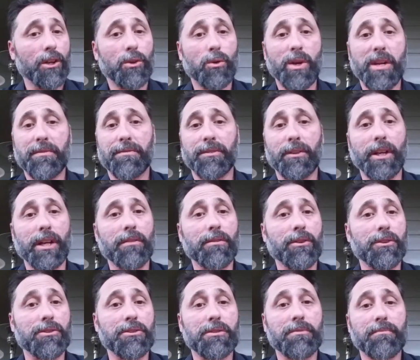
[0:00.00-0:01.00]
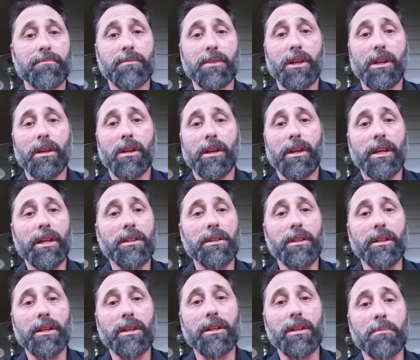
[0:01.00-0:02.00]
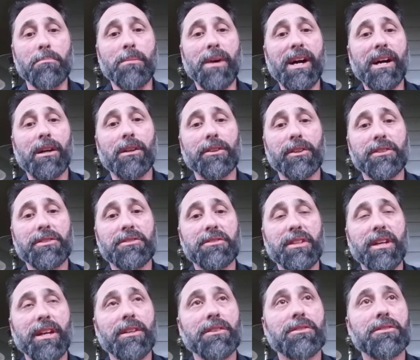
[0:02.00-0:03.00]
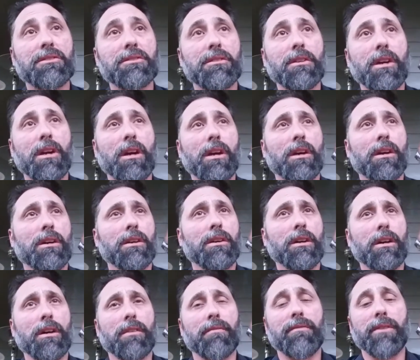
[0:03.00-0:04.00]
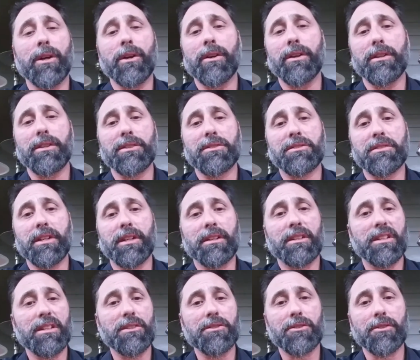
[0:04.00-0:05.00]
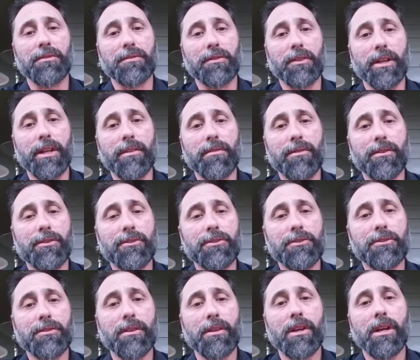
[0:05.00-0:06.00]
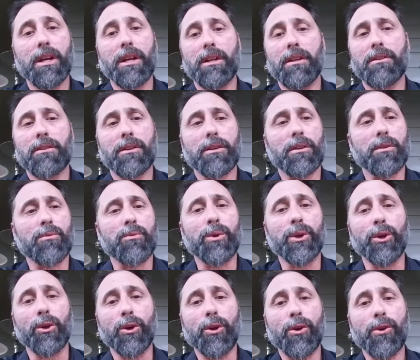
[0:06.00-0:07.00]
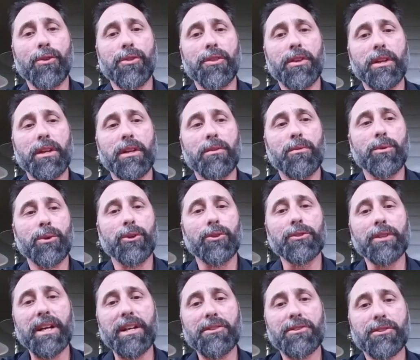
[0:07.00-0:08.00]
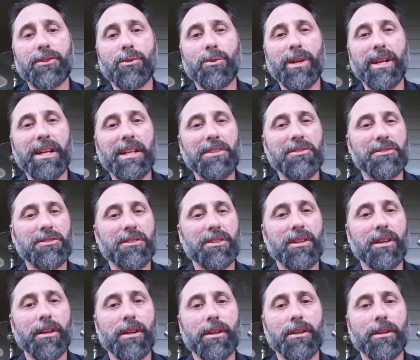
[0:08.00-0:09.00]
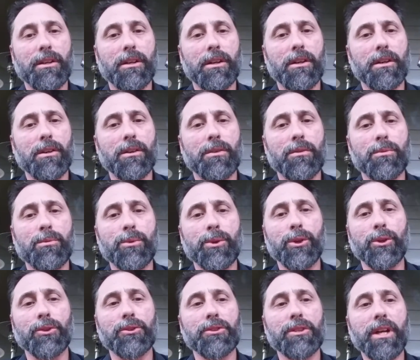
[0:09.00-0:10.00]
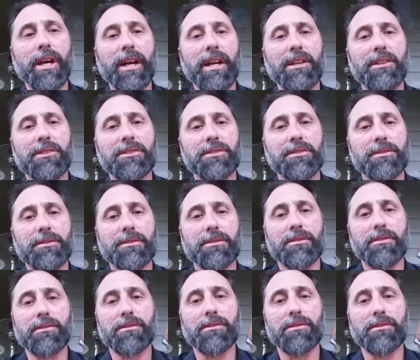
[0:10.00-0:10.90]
Great flavors in, the, in a mildest sense. Uh, very distinct diesel flavors. real earthy, real nice grains a real nice